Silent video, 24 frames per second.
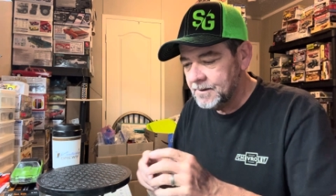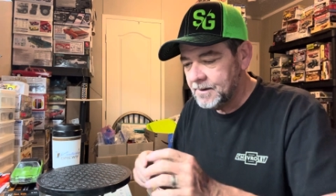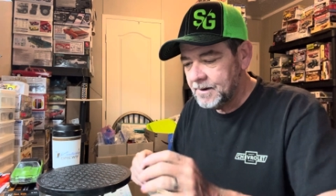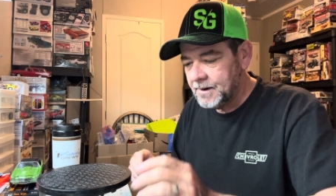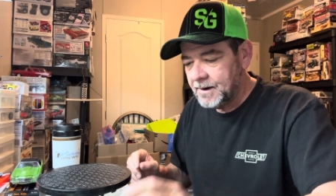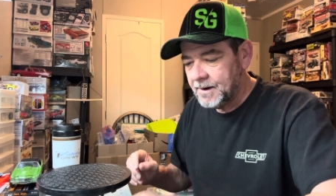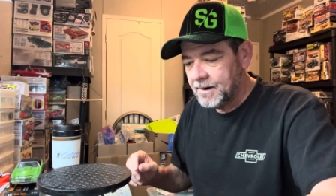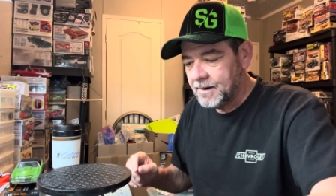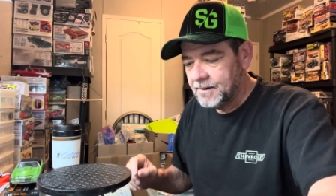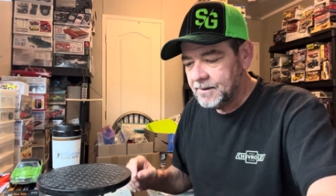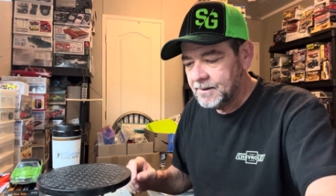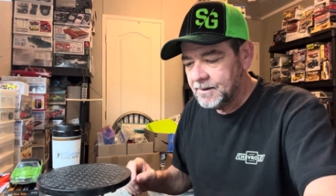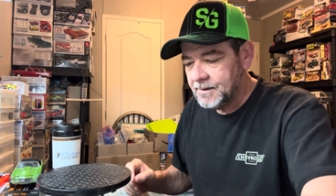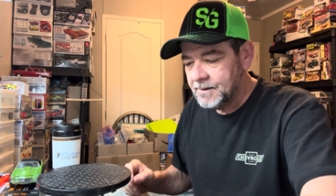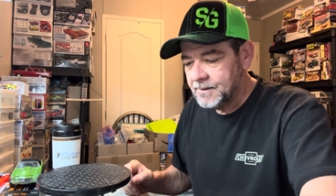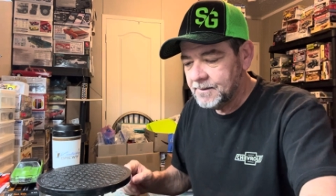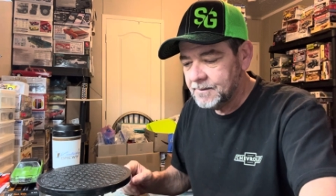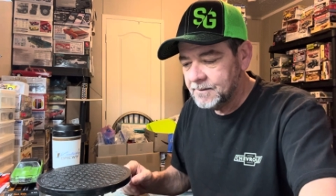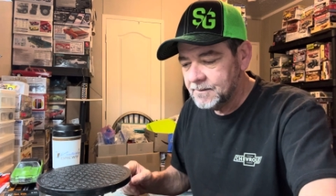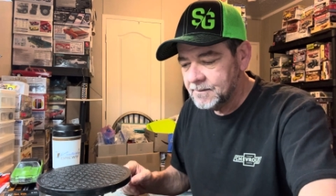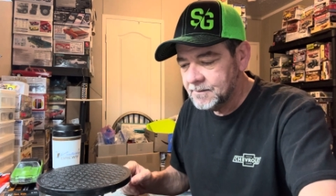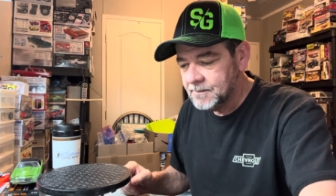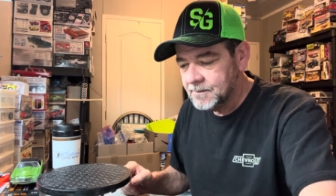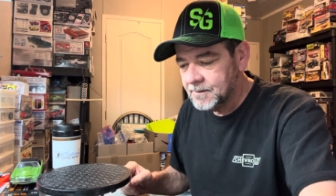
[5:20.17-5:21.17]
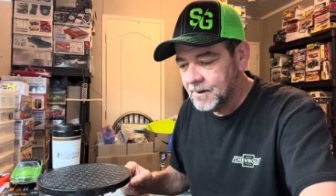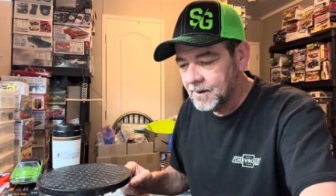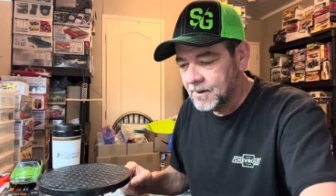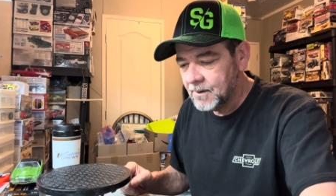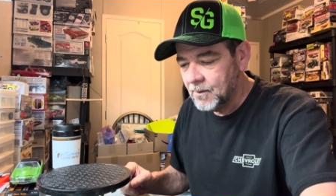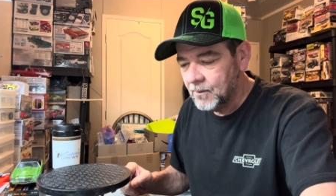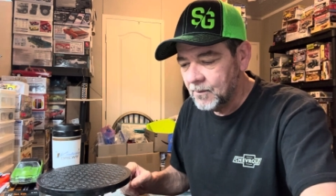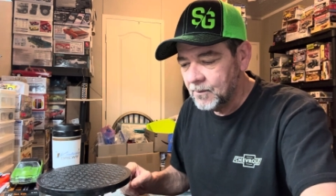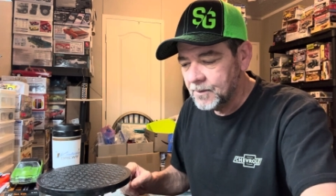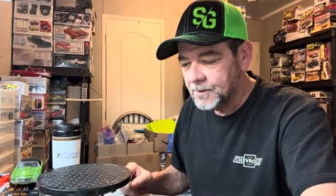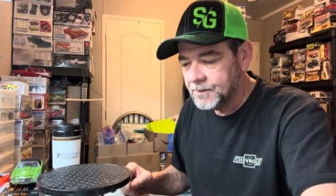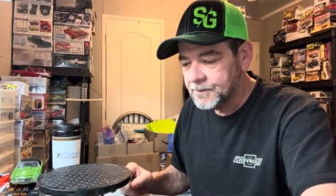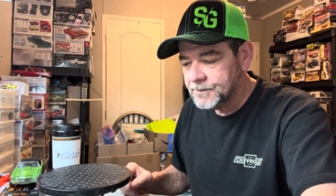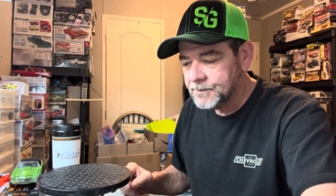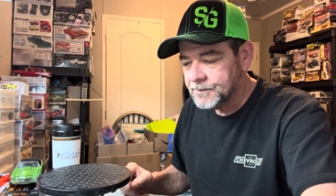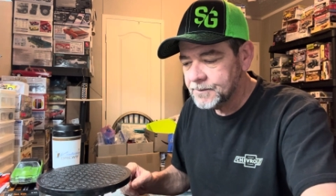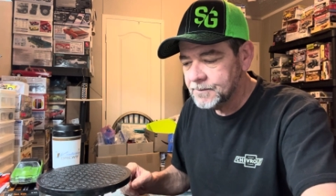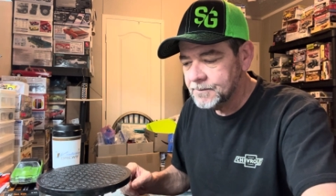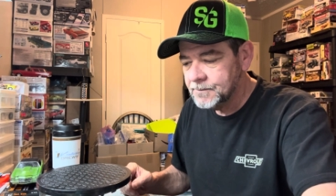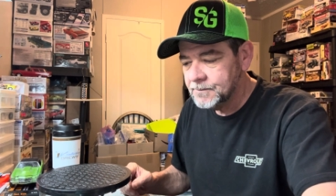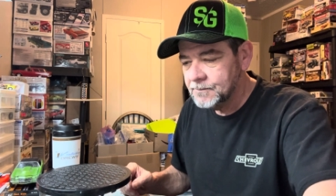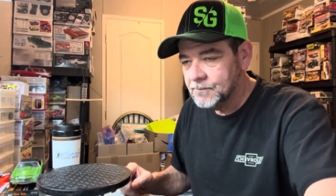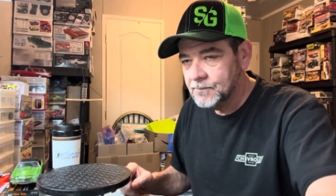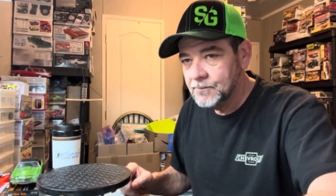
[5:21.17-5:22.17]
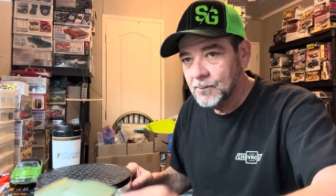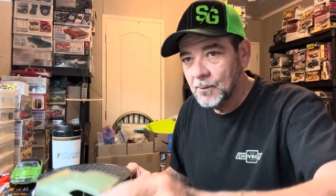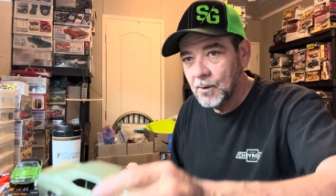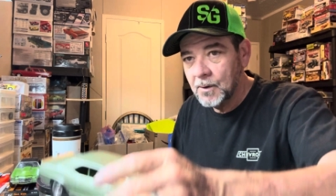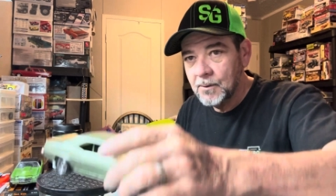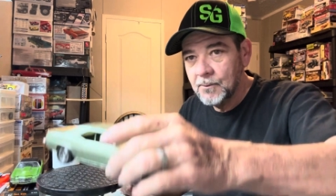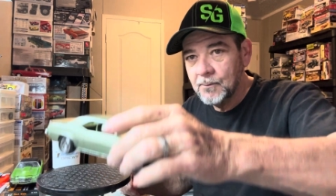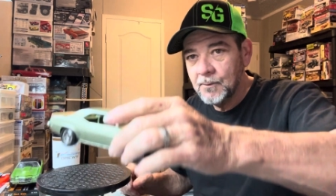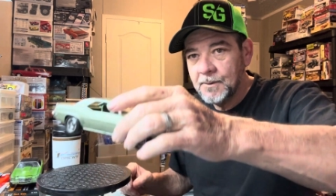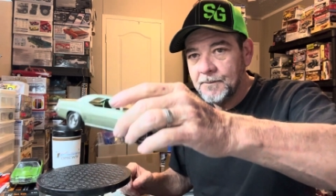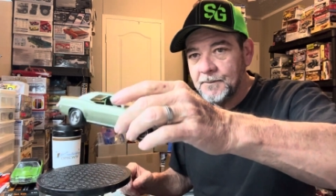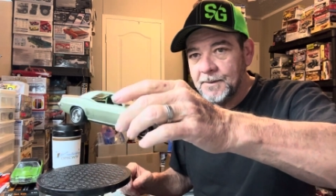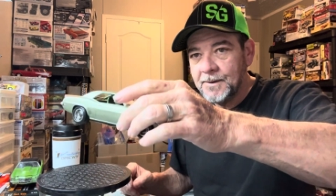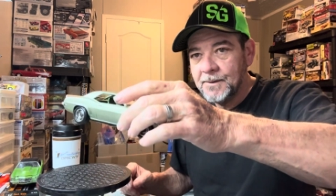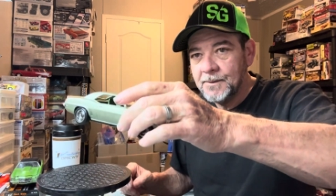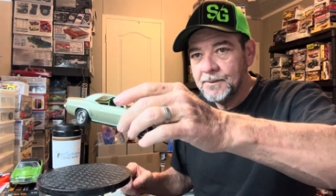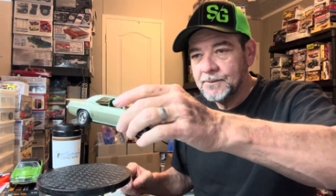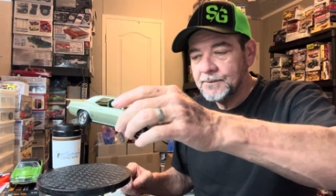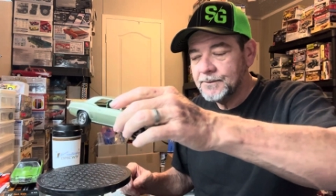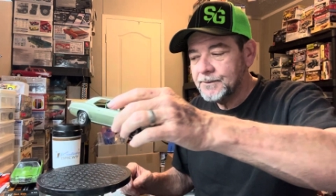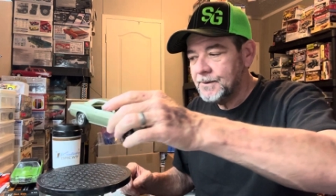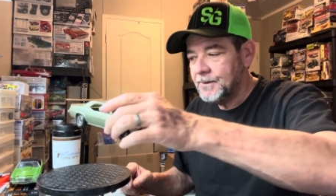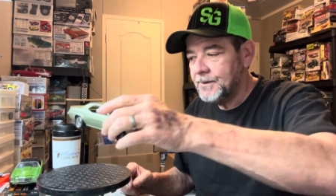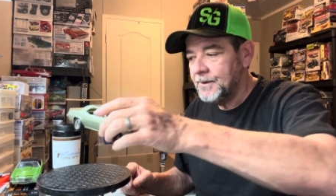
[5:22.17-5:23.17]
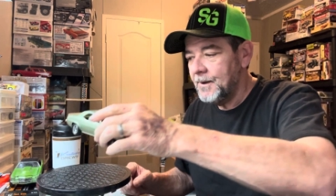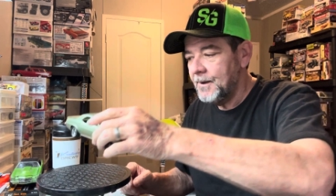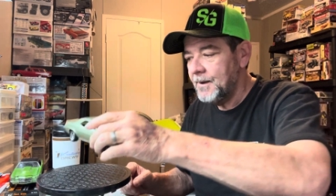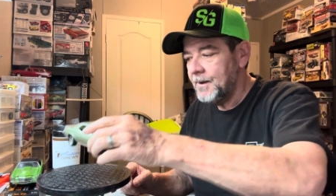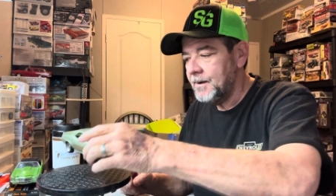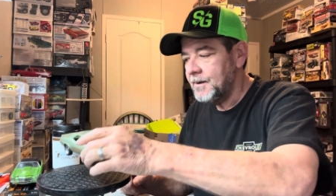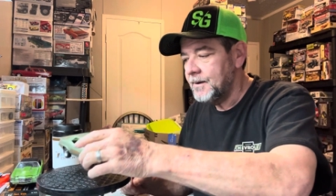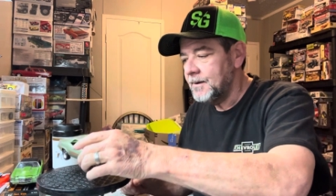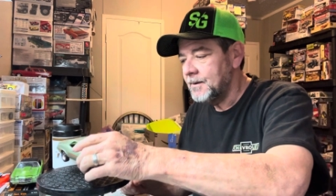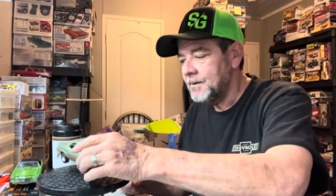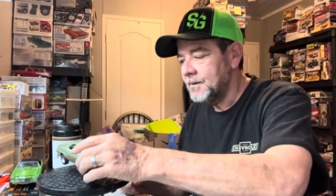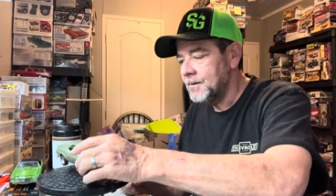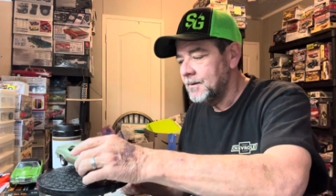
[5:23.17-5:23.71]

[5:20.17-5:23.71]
And then, of course, what we build today.